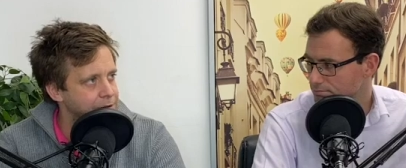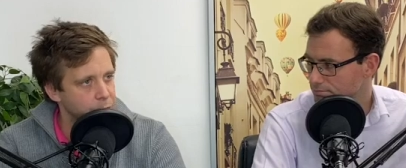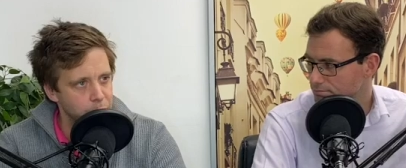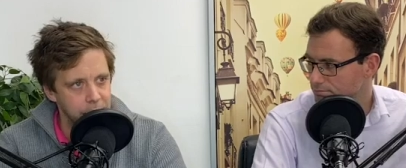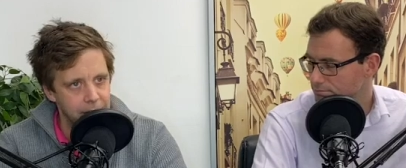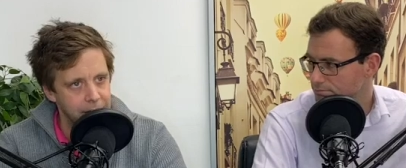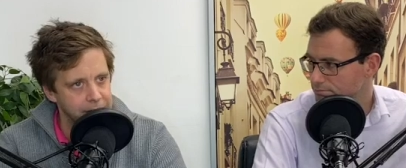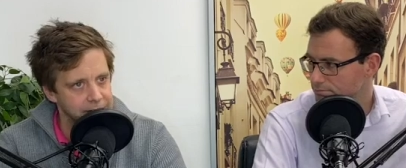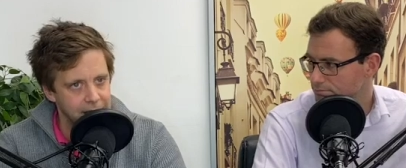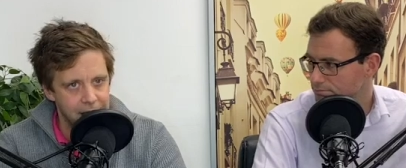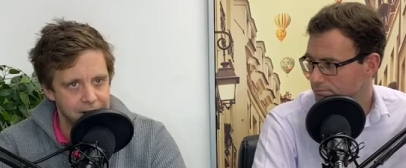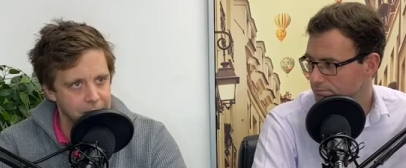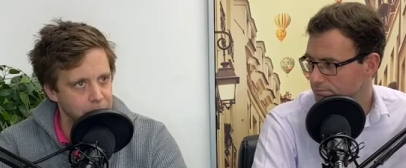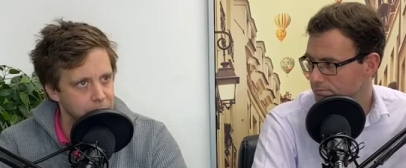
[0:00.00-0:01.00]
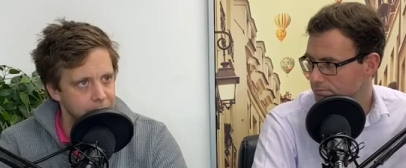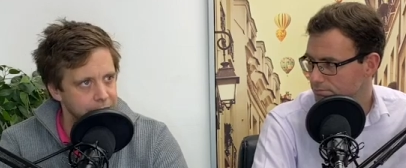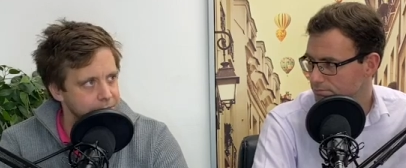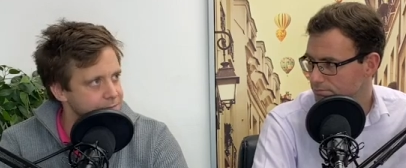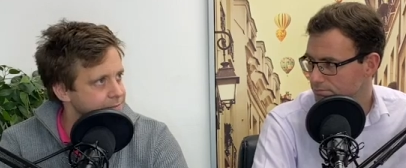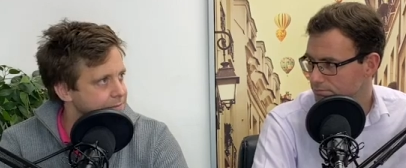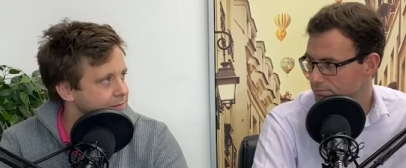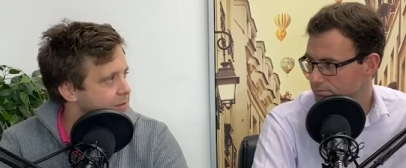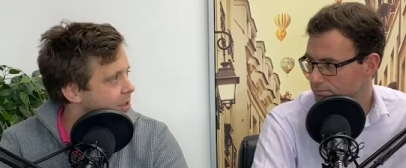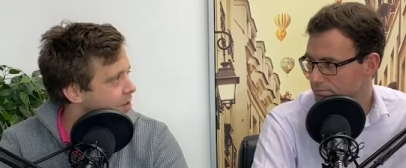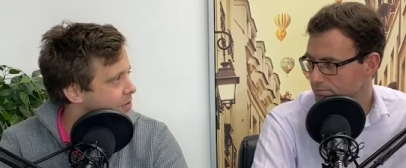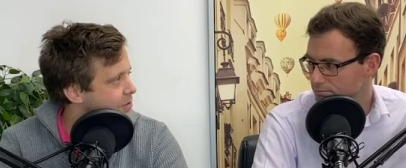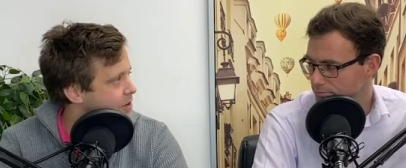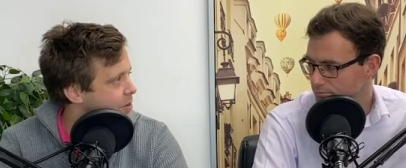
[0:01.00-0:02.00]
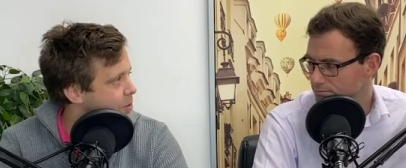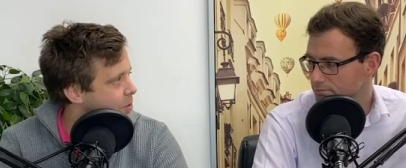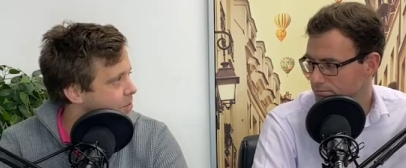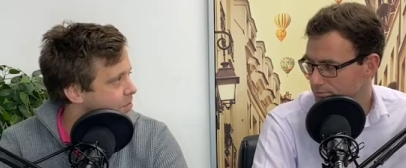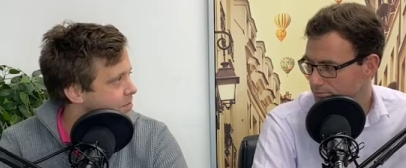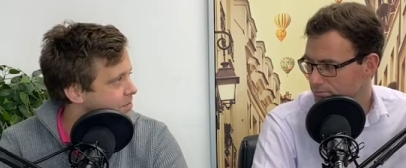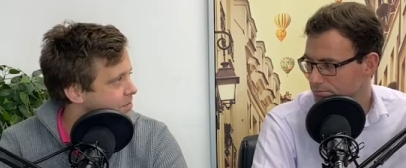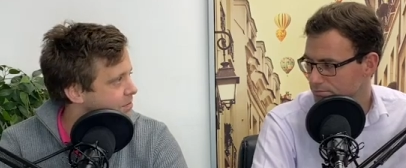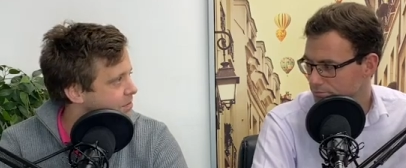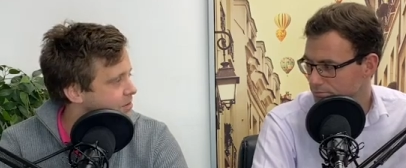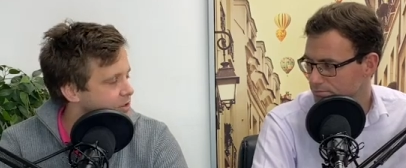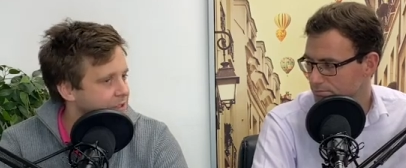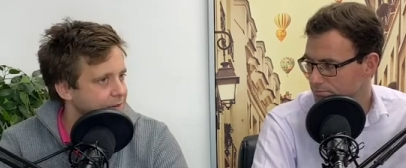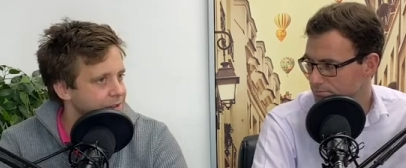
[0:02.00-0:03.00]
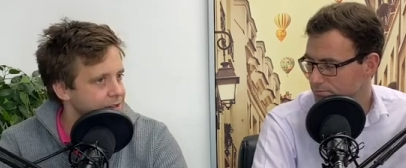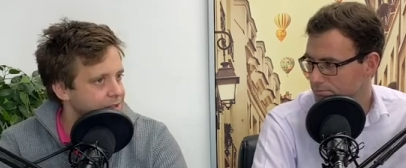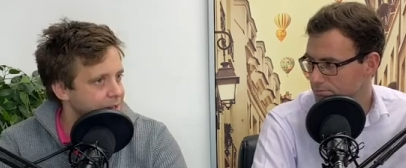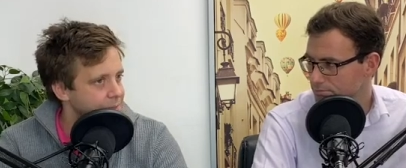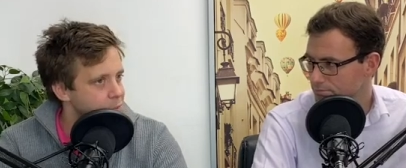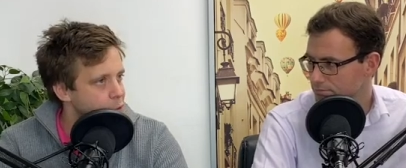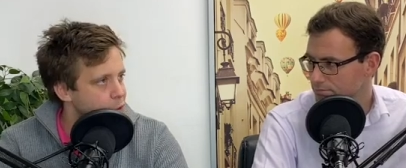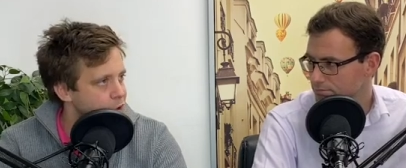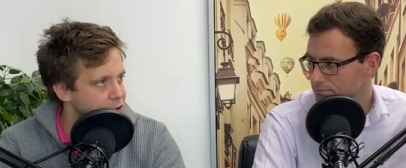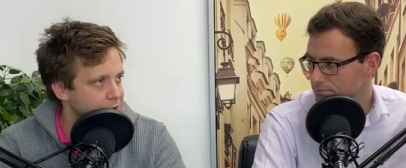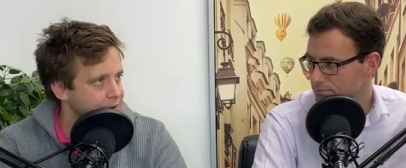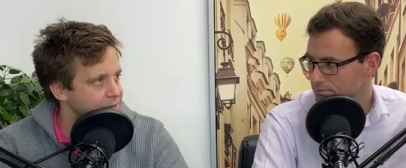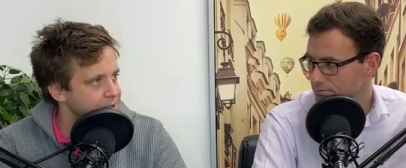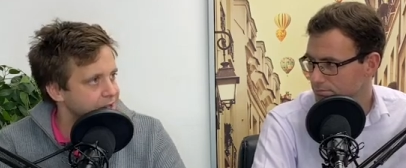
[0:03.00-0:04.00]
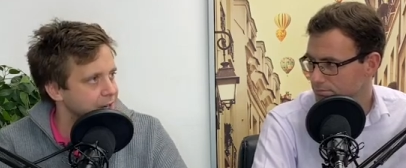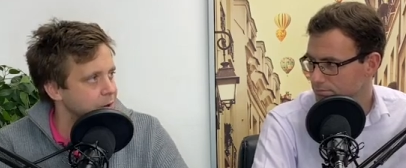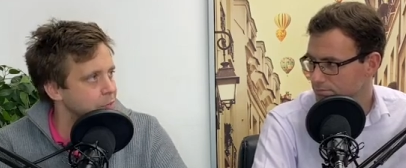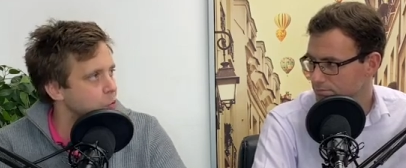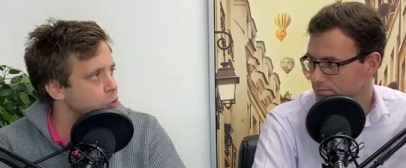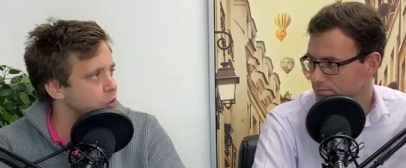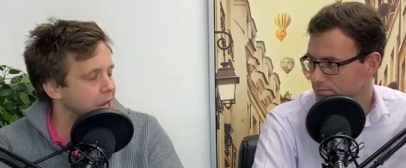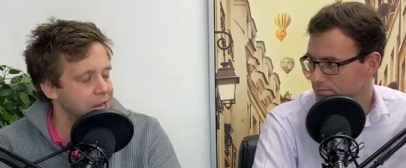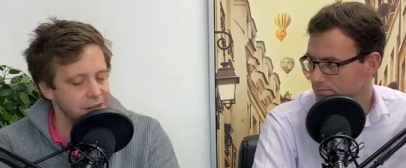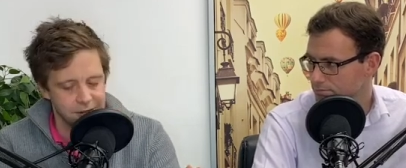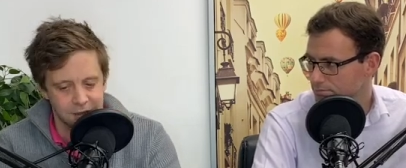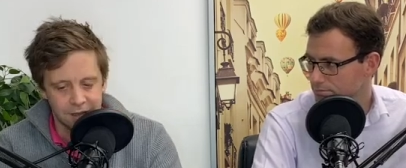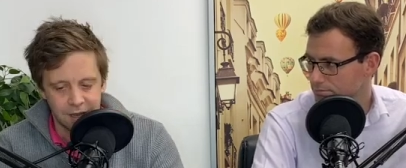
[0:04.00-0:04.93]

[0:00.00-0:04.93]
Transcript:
Speaker 1: that already has debt on it? You know, so you're not just having to take a mortgage, you're having to take on more debt.